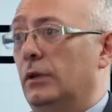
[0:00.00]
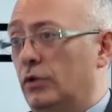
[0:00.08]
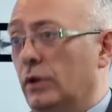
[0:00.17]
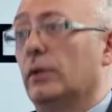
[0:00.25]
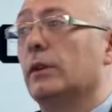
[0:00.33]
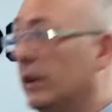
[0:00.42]

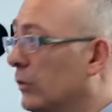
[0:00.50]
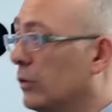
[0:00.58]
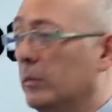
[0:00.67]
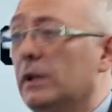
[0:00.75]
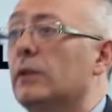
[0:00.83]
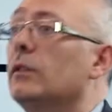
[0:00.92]
general
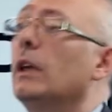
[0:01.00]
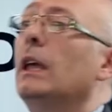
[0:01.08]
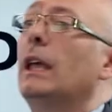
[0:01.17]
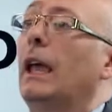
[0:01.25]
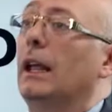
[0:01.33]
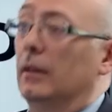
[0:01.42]
instruments,
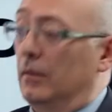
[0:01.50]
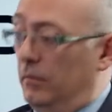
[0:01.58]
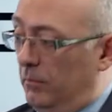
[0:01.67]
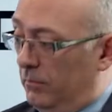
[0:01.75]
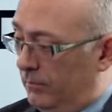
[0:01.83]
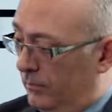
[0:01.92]
and
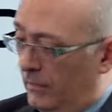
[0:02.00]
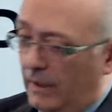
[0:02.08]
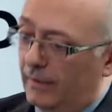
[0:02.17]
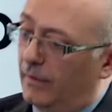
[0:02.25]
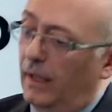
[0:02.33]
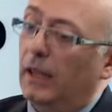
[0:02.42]

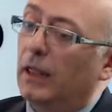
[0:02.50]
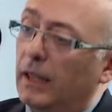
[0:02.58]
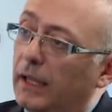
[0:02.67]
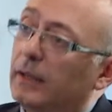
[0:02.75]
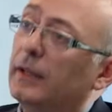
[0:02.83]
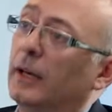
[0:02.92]
let's say
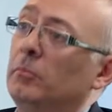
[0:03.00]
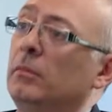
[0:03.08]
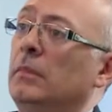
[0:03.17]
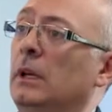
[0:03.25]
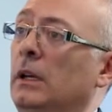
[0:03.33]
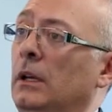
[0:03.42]
lead them
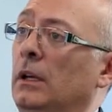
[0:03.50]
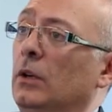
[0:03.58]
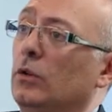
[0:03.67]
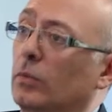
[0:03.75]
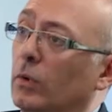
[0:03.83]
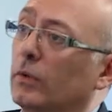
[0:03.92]

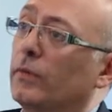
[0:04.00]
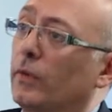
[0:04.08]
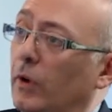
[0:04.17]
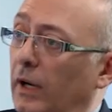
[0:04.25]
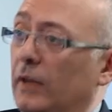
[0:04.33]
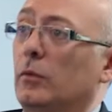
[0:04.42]
towards
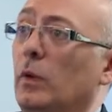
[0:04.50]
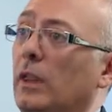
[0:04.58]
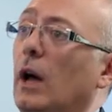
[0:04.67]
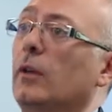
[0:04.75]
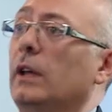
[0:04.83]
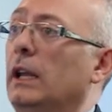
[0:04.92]
Forex
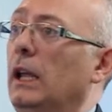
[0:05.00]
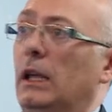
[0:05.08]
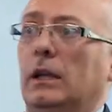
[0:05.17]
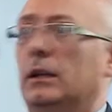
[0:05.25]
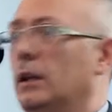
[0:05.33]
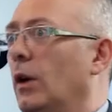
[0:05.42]
without any,
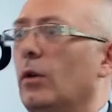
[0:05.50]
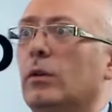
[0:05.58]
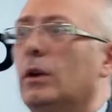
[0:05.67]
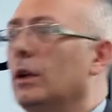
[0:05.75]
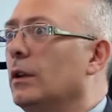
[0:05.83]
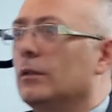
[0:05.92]
you know,
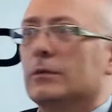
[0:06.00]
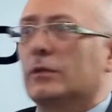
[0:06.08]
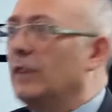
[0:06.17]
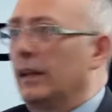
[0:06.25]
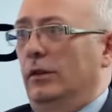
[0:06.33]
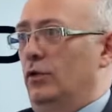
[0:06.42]

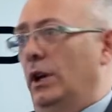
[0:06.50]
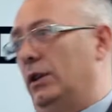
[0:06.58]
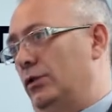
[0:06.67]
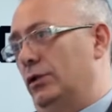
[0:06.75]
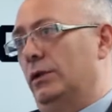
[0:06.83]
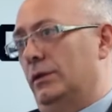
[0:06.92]
sudden
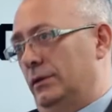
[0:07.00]
change.